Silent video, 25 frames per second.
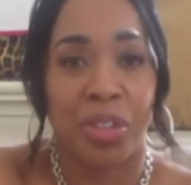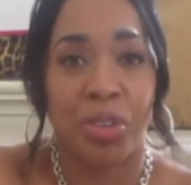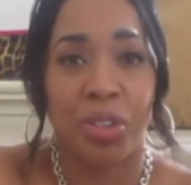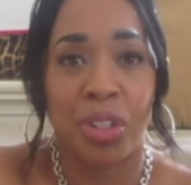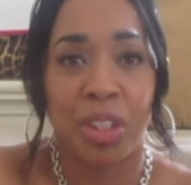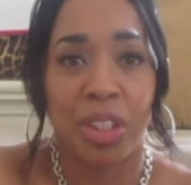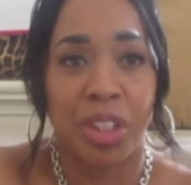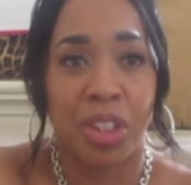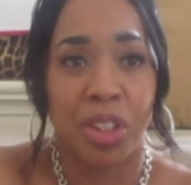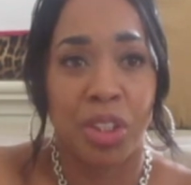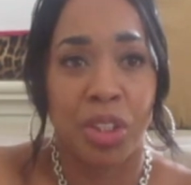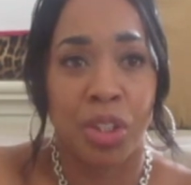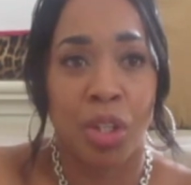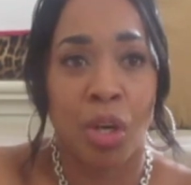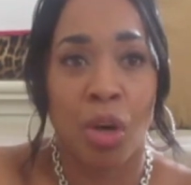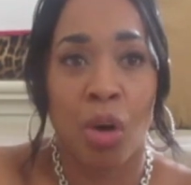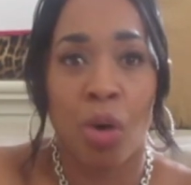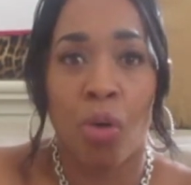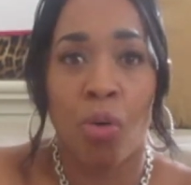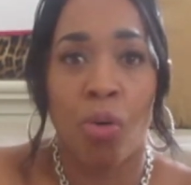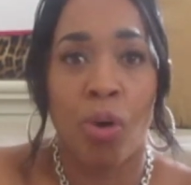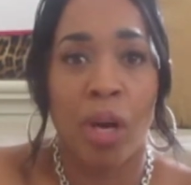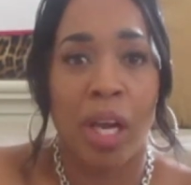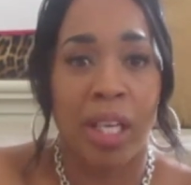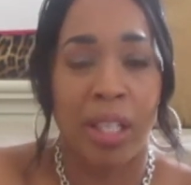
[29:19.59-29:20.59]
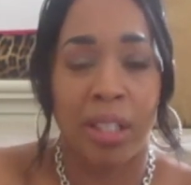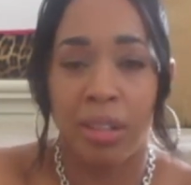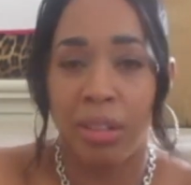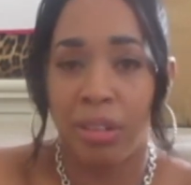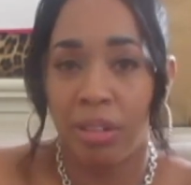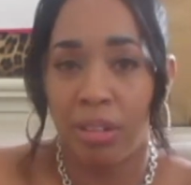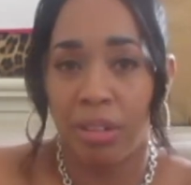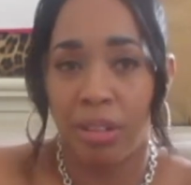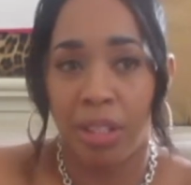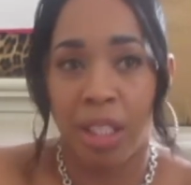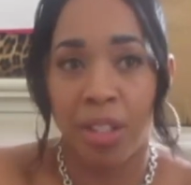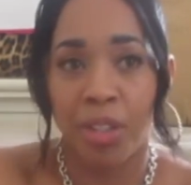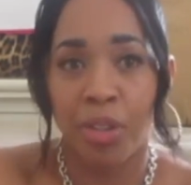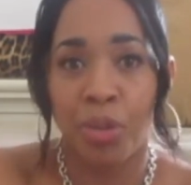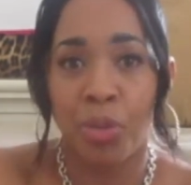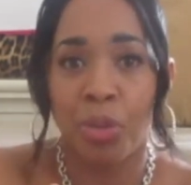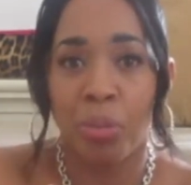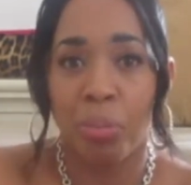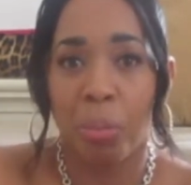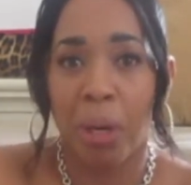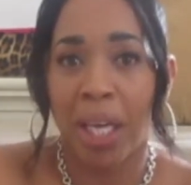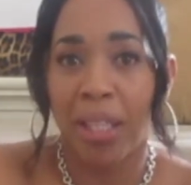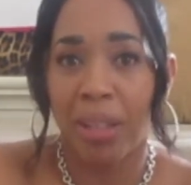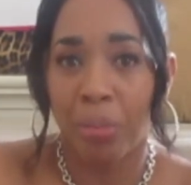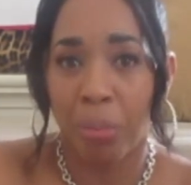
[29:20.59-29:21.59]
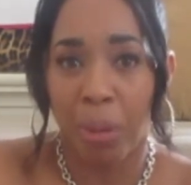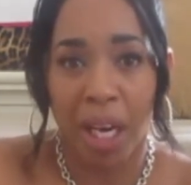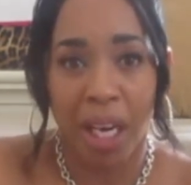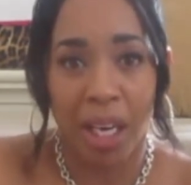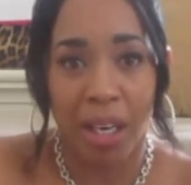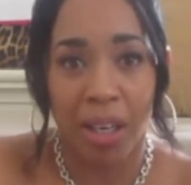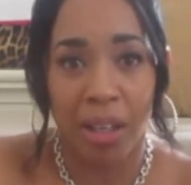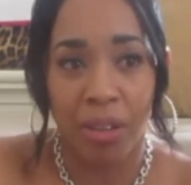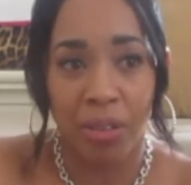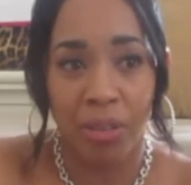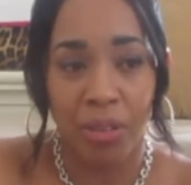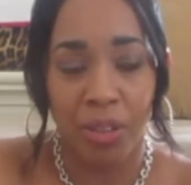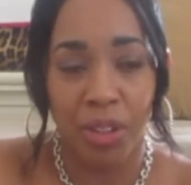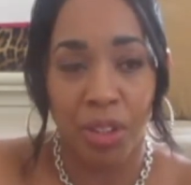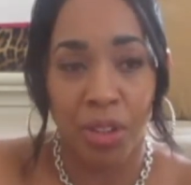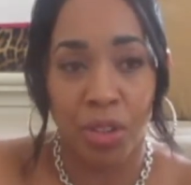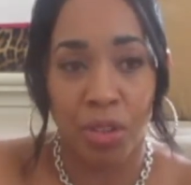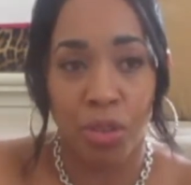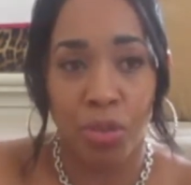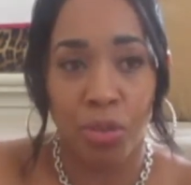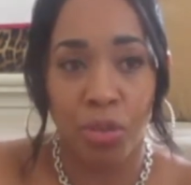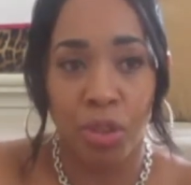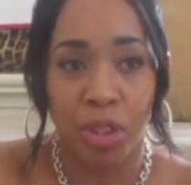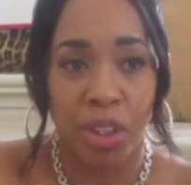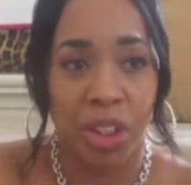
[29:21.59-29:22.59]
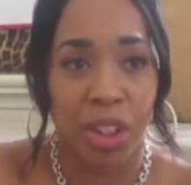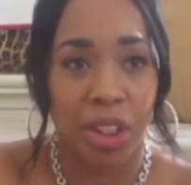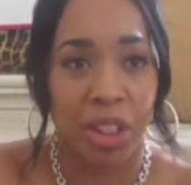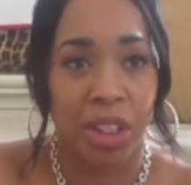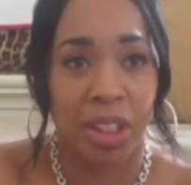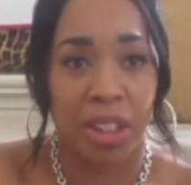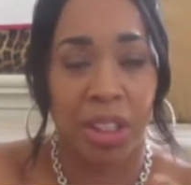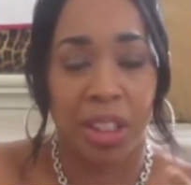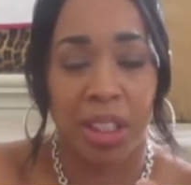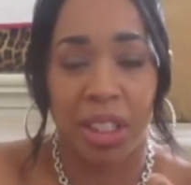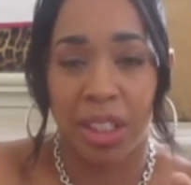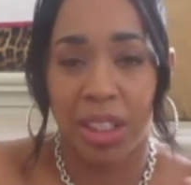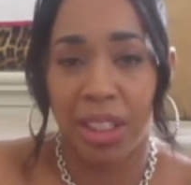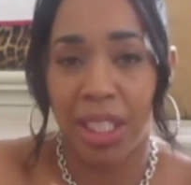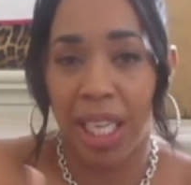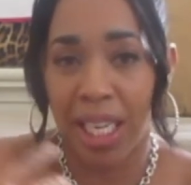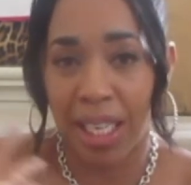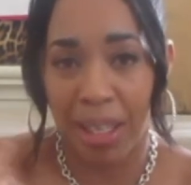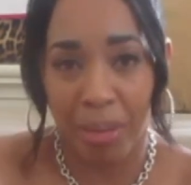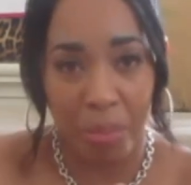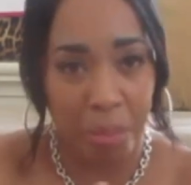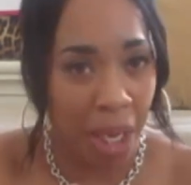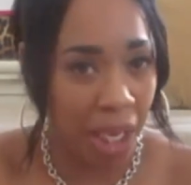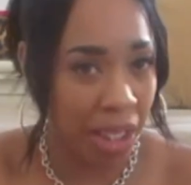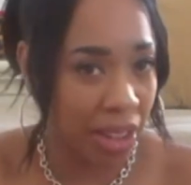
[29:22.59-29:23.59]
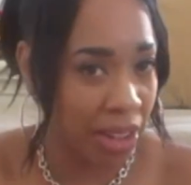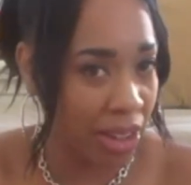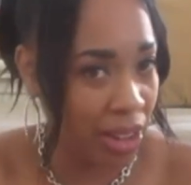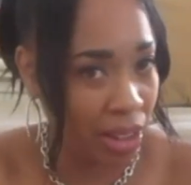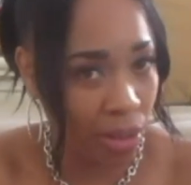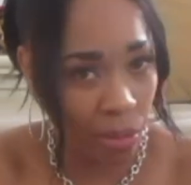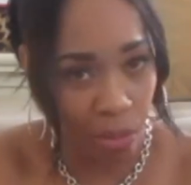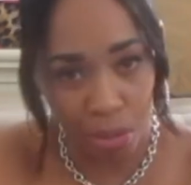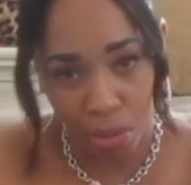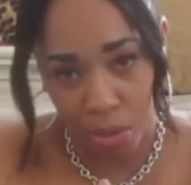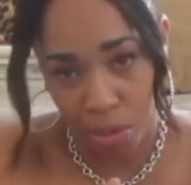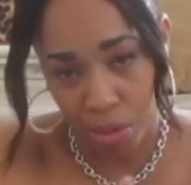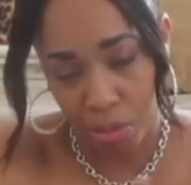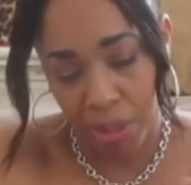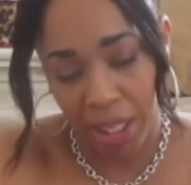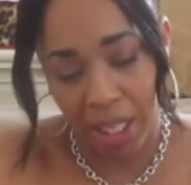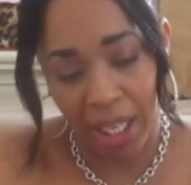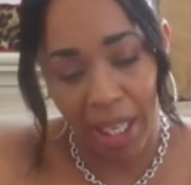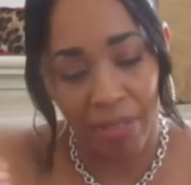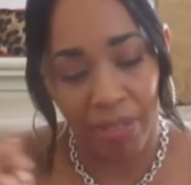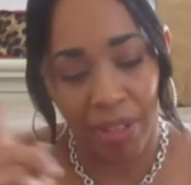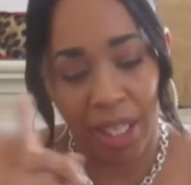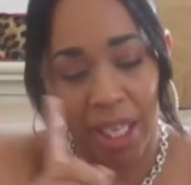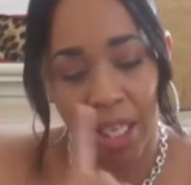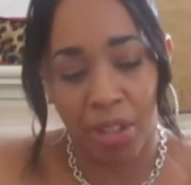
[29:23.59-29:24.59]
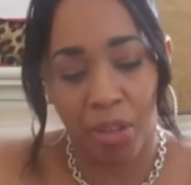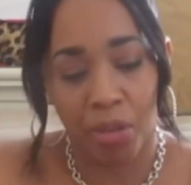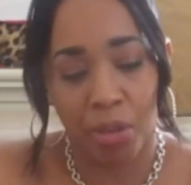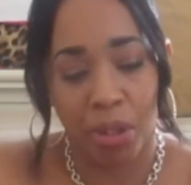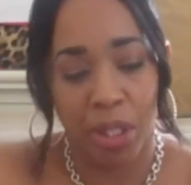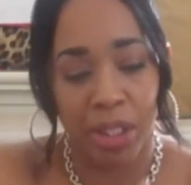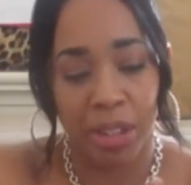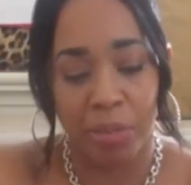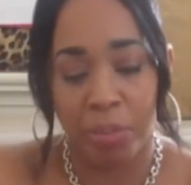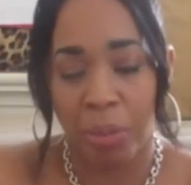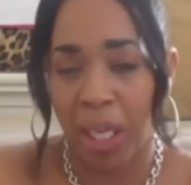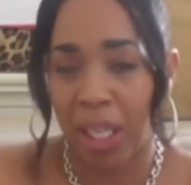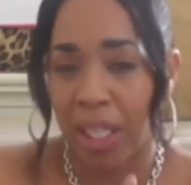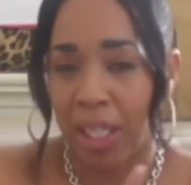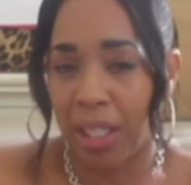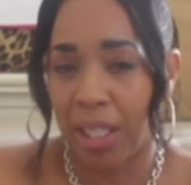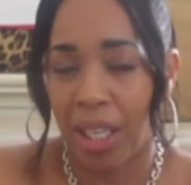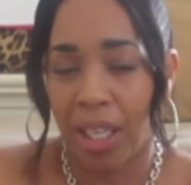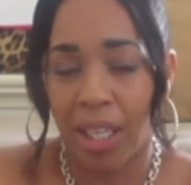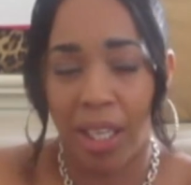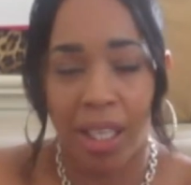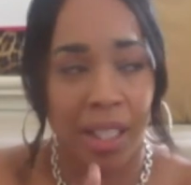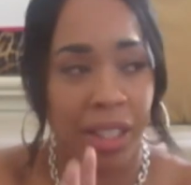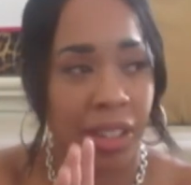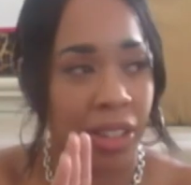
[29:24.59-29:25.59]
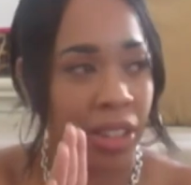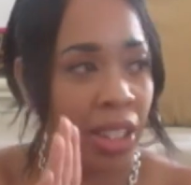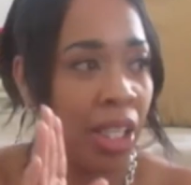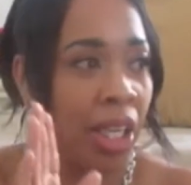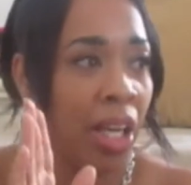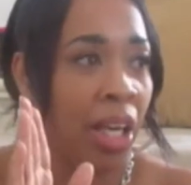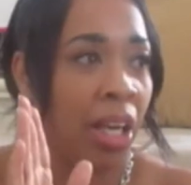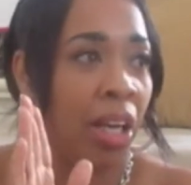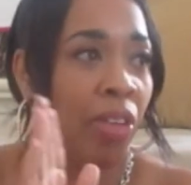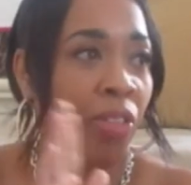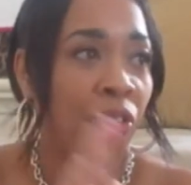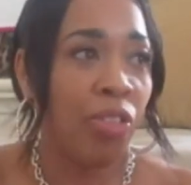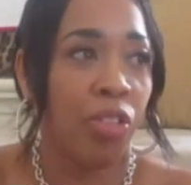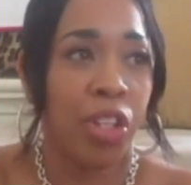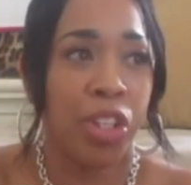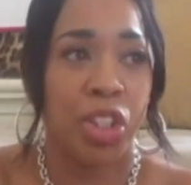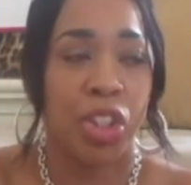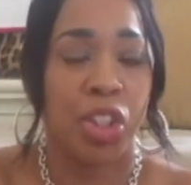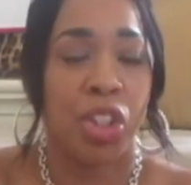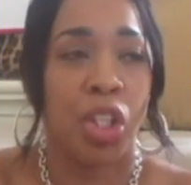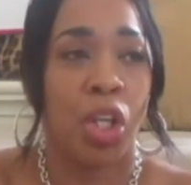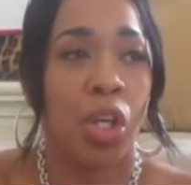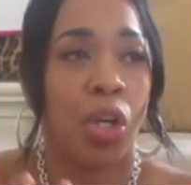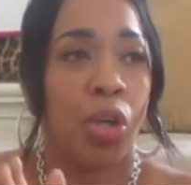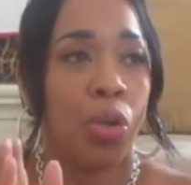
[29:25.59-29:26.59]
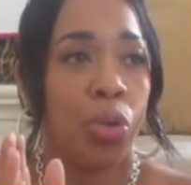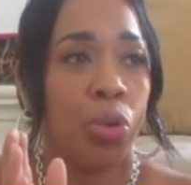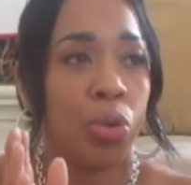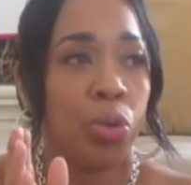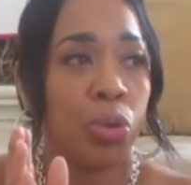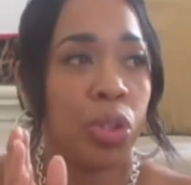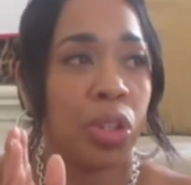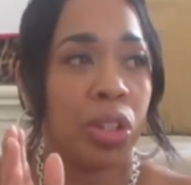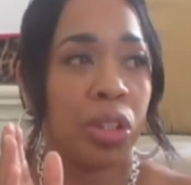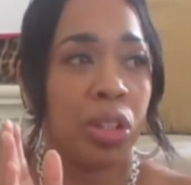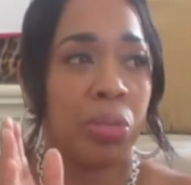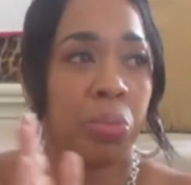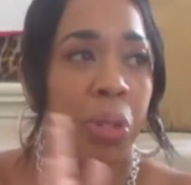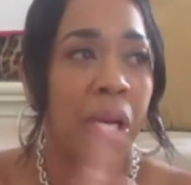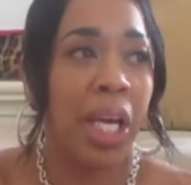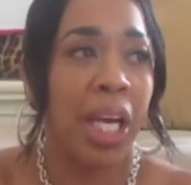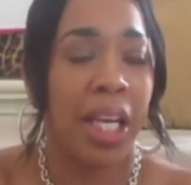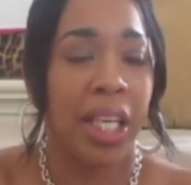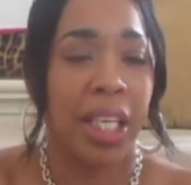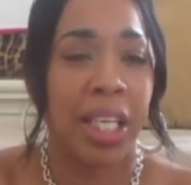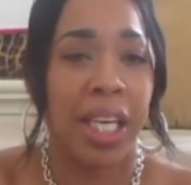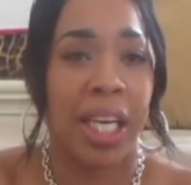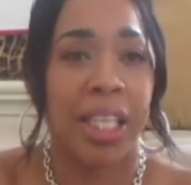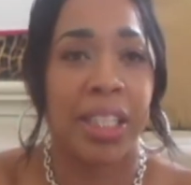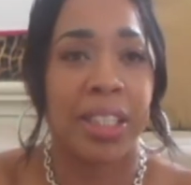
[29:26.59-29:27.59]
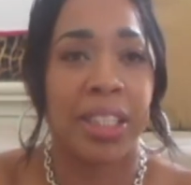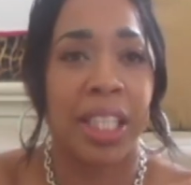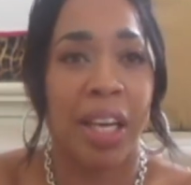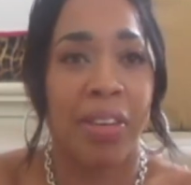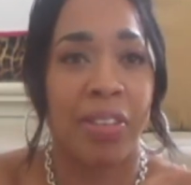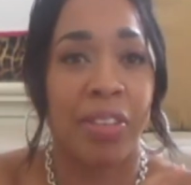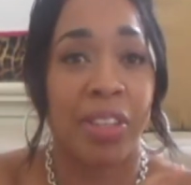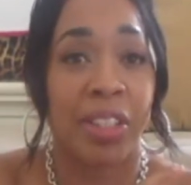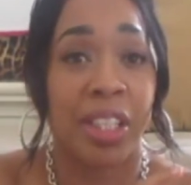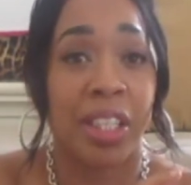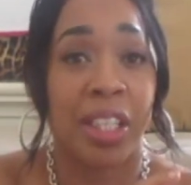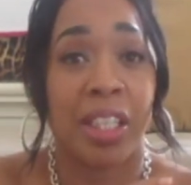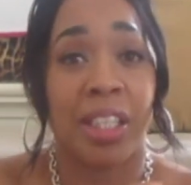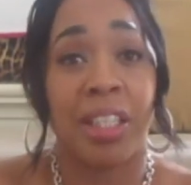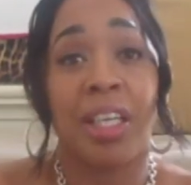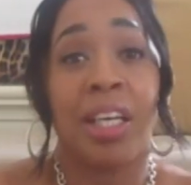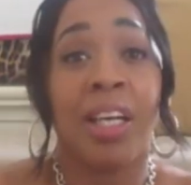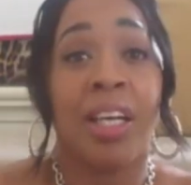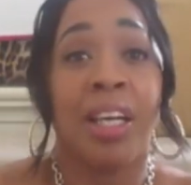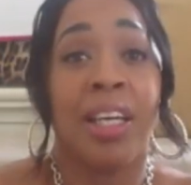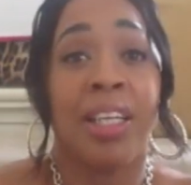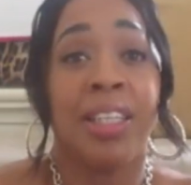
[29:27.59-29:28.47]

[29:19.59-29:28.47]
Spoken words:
You can just go, and they do it by the pound, so you can just take it back to your room. They have like grits, bacon, eggs, French toast, pancakes, everything.